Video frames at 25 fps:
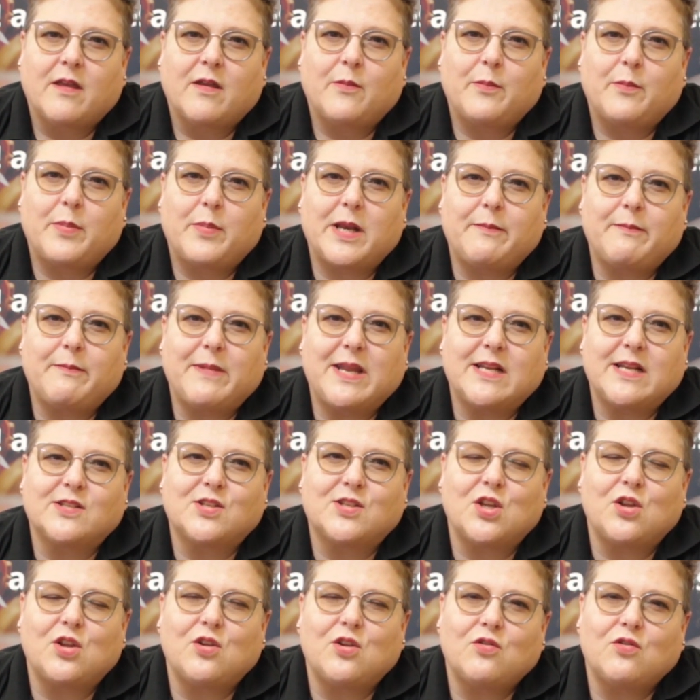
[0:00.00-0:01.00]
But it means
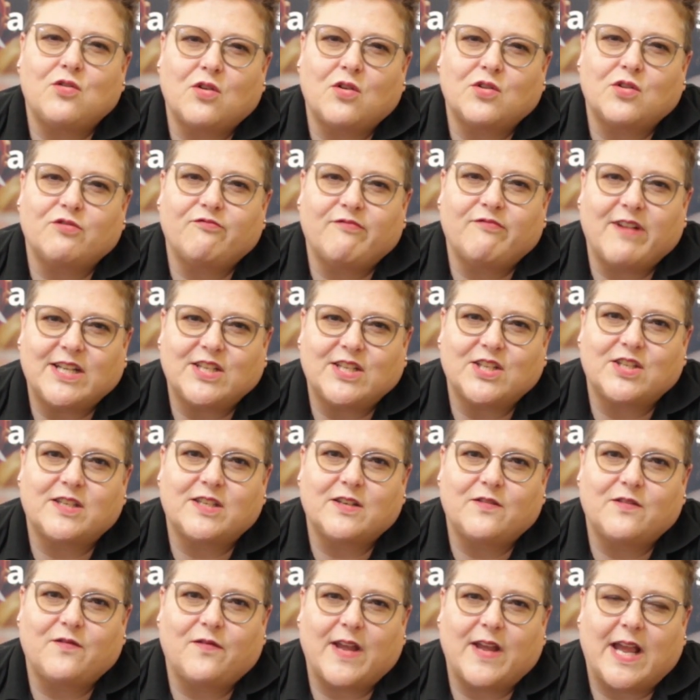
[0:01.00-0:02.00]
that you're not a
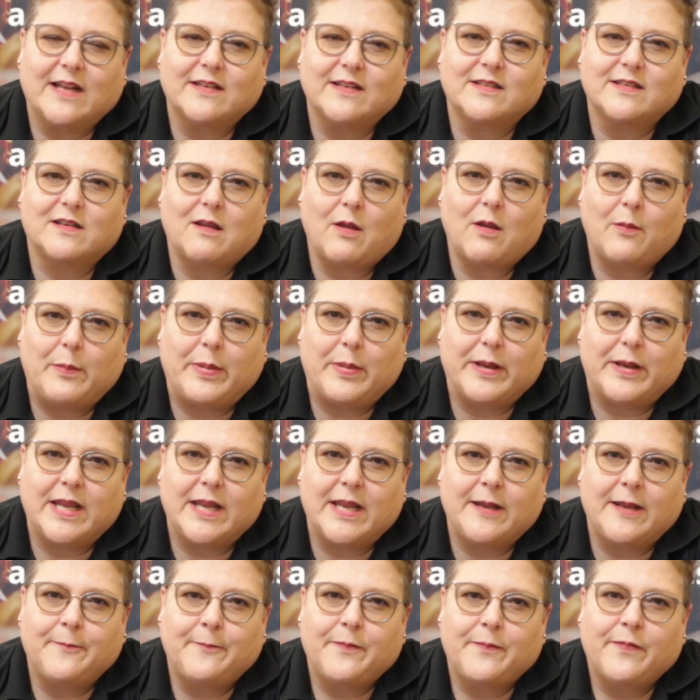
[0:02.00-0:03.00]
registered VAT
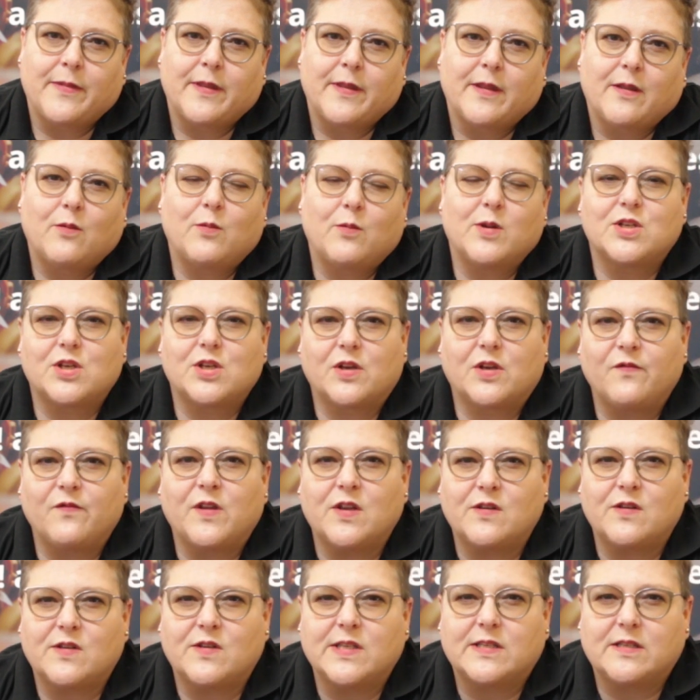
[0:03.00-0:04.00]
company, which
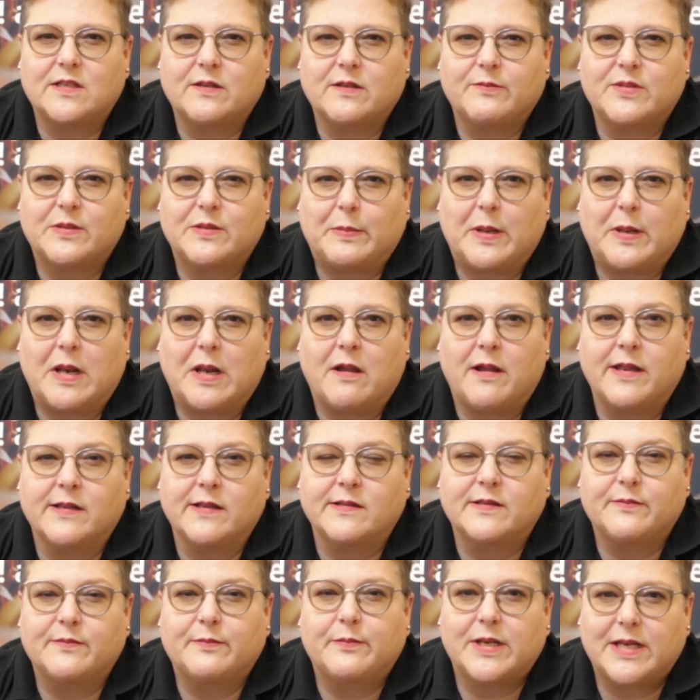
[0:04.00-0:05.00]
confuses some
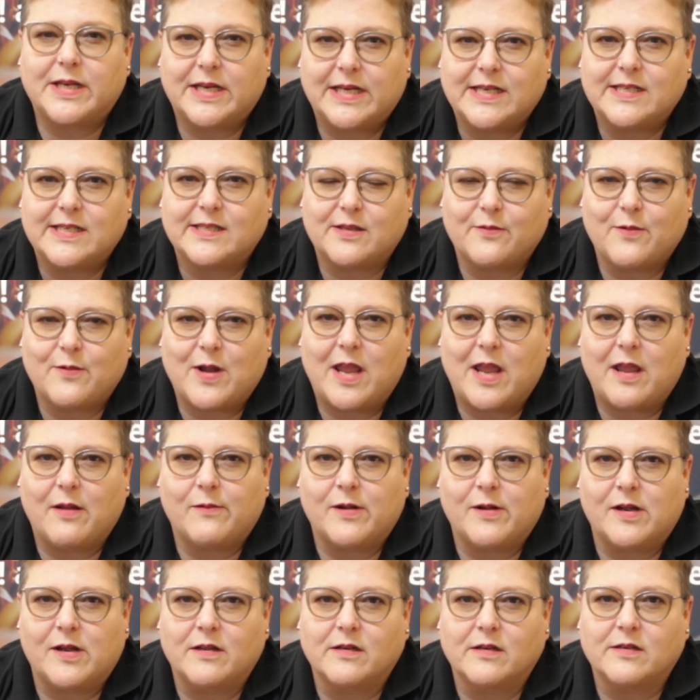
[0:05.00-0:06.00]
suppliers, but it is the way it
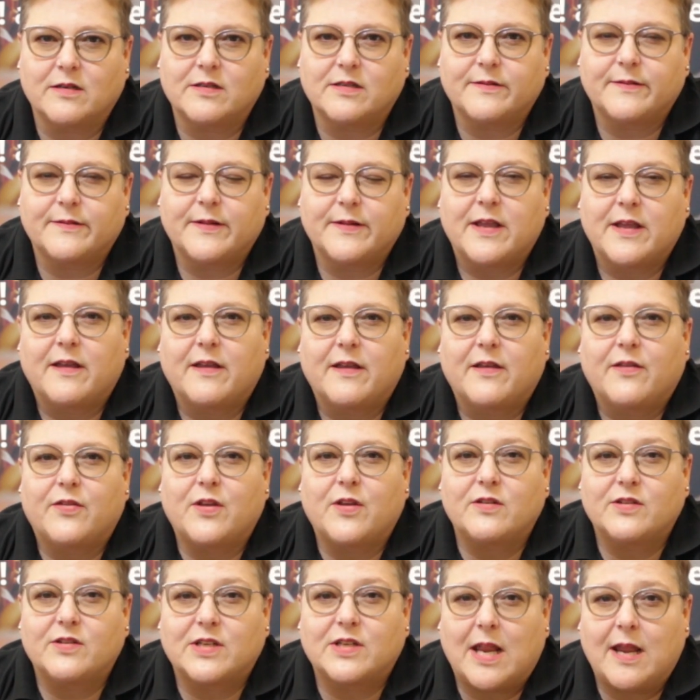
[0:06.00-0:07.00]
works.
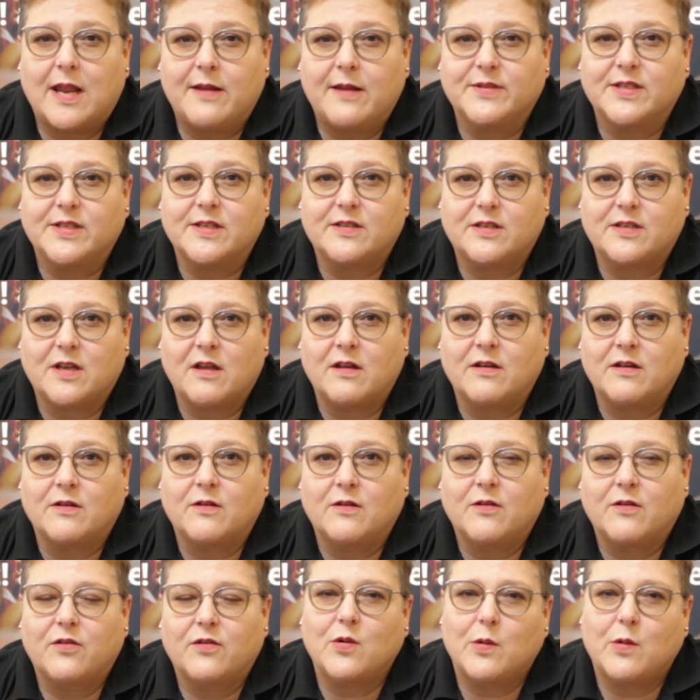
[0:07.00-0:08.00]
Those claims are done
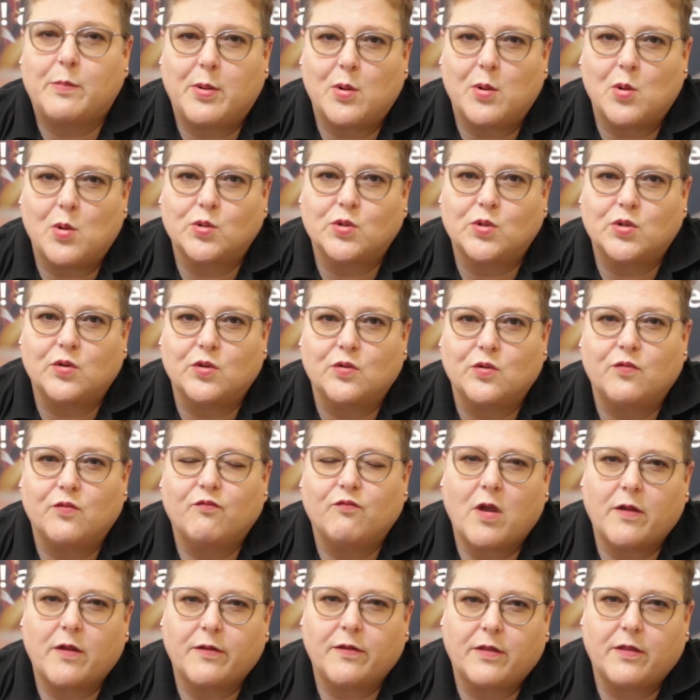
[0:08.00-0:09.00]
through a portal
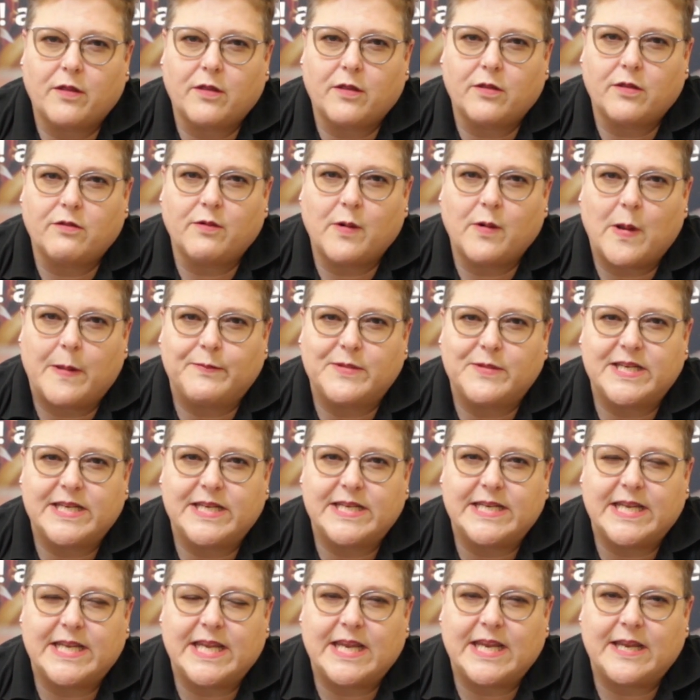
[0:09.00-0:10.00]
rather than through
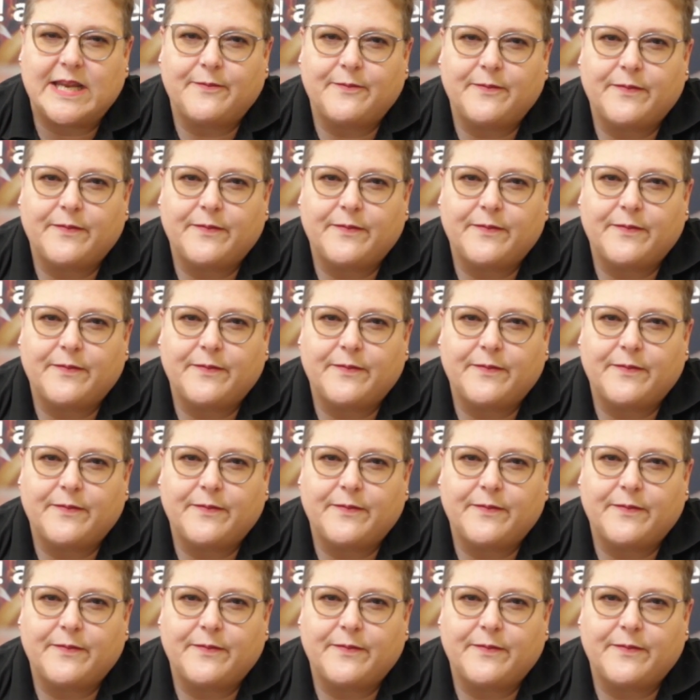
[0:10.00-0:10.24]
MTD.